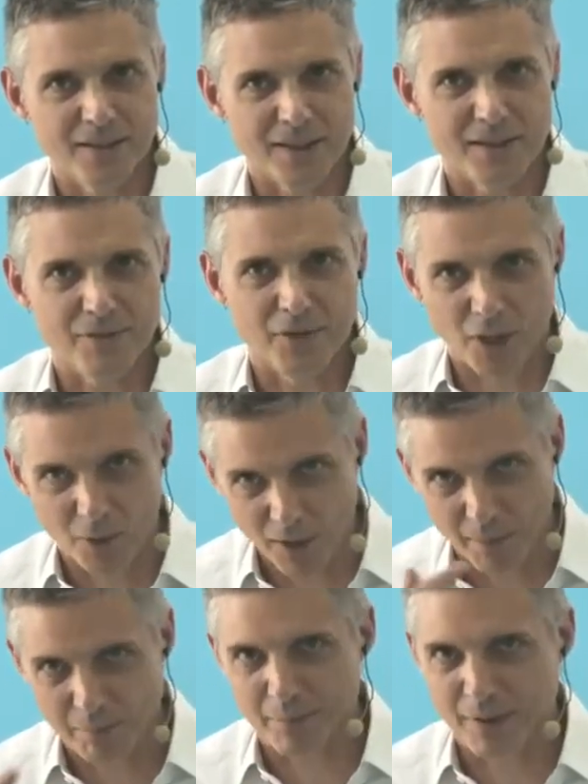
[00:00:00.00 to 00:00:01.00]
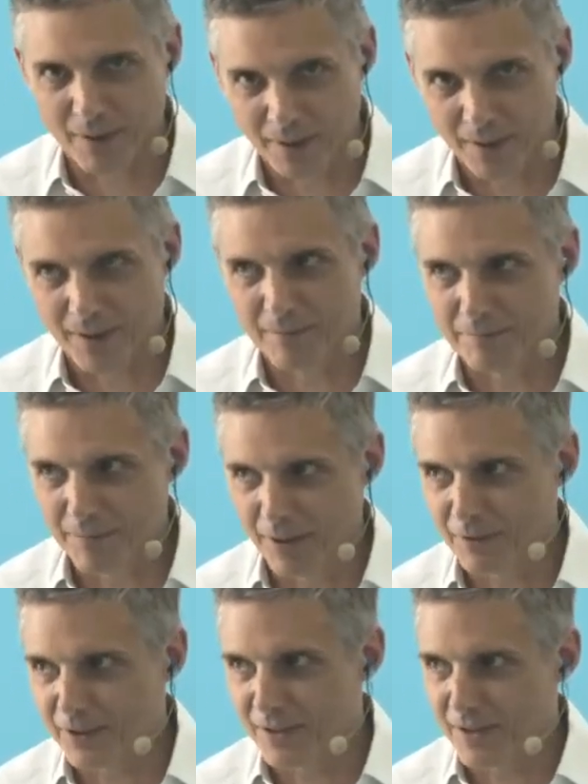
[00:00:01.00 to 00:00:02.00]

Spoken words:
Let's follow up after